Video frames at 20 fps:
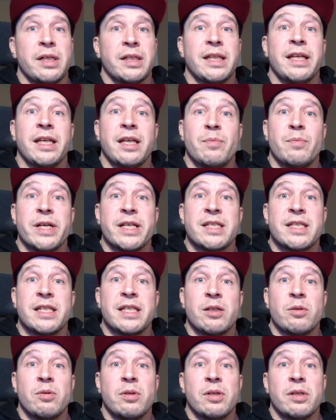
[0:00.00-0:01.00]
I think
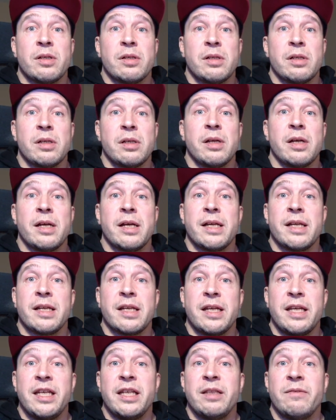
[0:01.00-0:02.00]
MySQL uh,
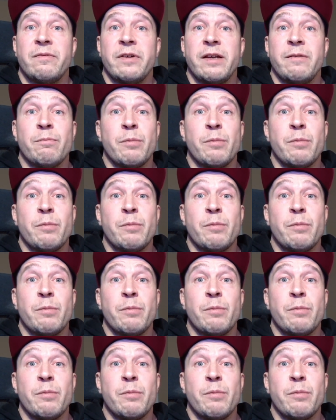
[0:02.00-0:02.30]
and HeatWave